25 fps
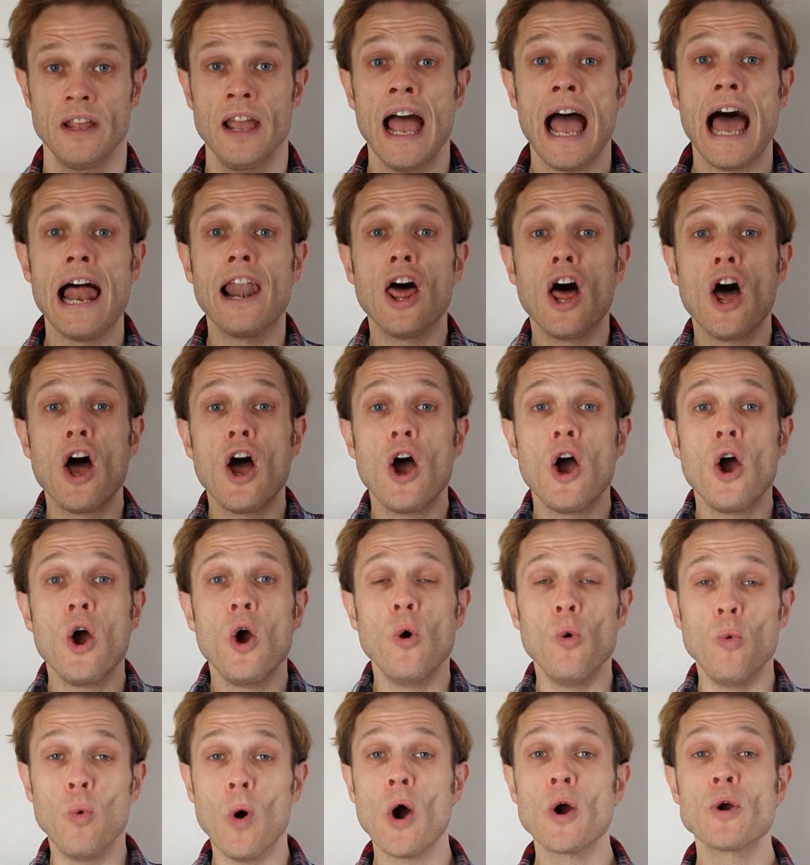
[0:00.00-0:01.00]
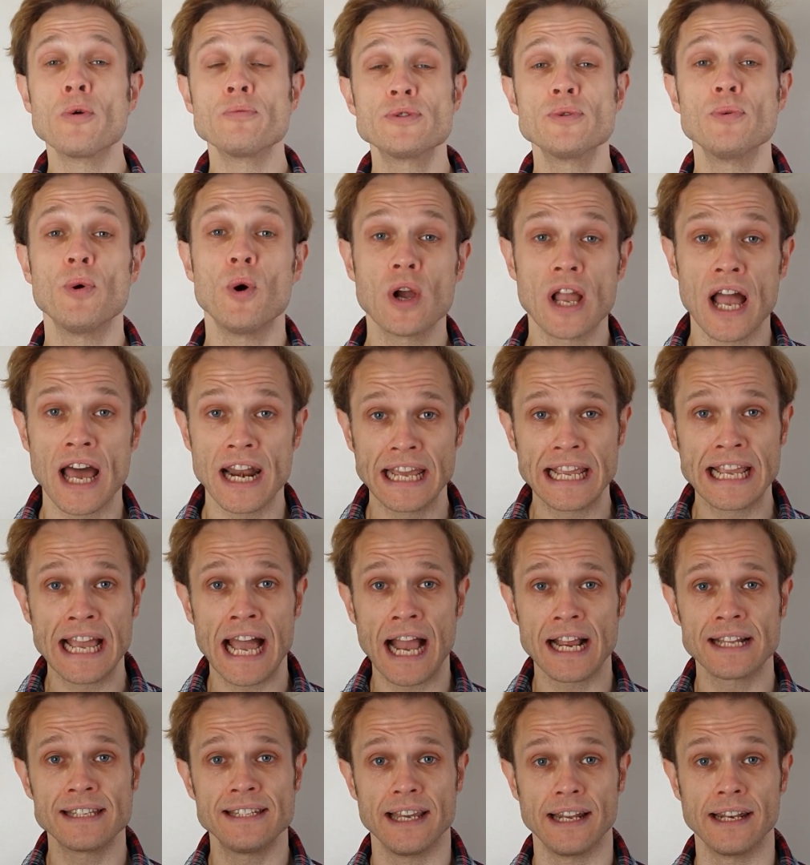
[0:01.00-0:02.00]
Hello, welcome to Organic
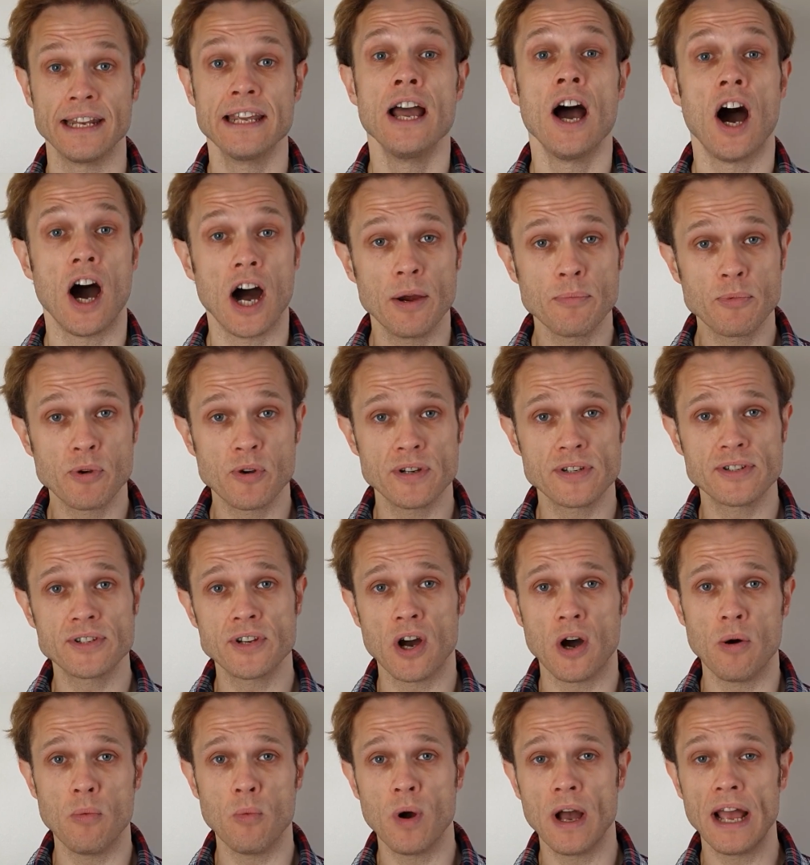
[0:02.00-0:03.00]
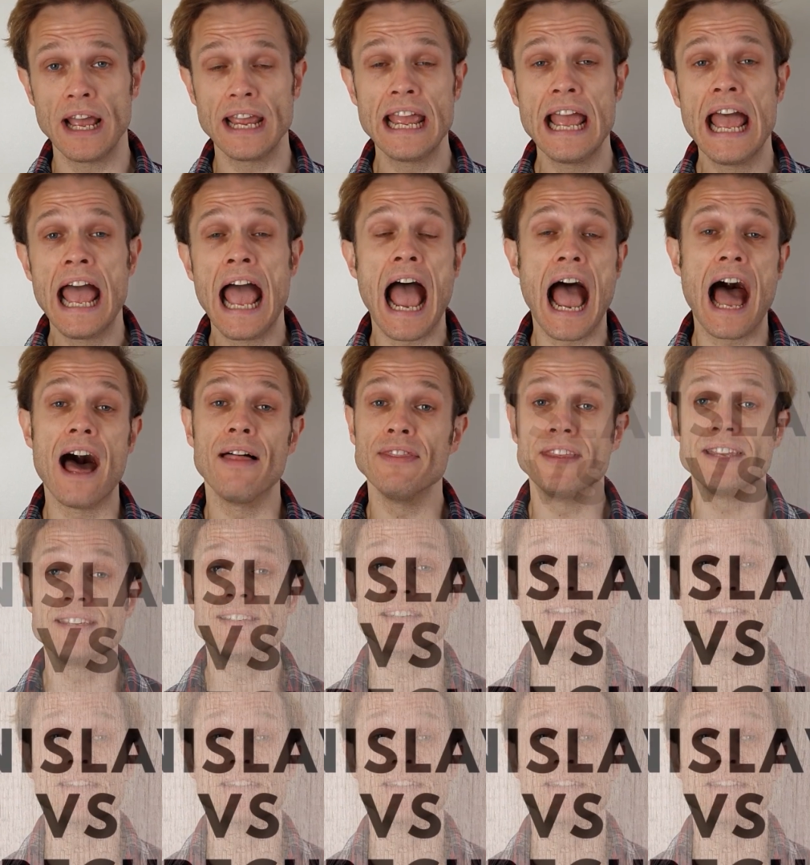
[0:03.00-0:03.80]
Acting. I'm Chris Conway and this